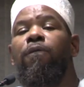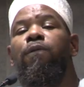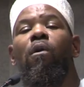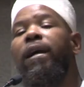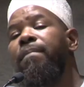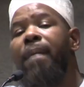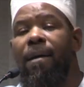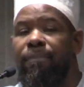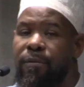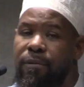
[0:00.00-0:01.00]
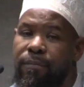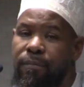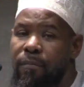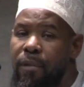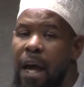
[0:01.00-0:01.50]
four imams.
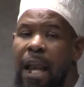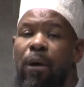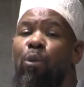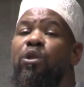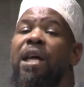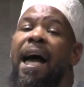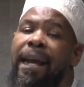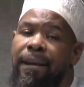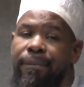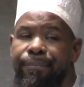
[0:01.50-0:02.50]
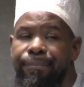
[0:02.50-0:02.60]
Al-Awza'i.